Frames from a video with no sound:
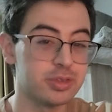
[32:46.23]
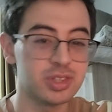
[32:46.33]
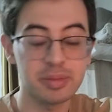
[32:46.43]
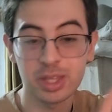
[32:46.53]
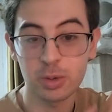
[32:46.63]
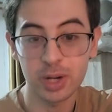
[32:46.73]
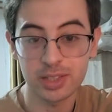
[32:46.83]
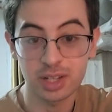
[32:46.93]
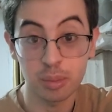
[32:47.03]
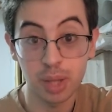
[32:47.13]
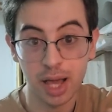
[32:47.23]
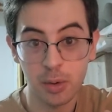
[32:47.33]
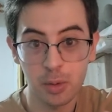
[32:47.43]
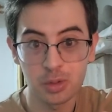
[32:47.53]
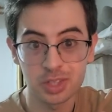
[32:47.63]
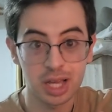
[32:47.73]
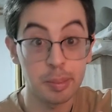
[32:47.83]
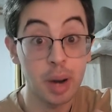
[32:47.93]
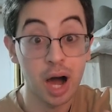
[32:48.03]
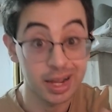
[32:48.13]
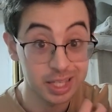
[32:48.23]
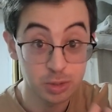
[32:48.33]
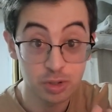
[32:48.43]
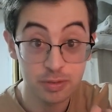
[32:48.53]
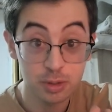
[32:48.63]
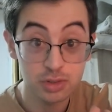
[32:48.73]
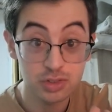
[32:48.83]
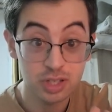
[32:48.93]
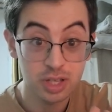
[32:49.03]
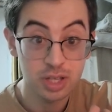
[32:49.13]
Some theorize that a black hole is like a pocket universe.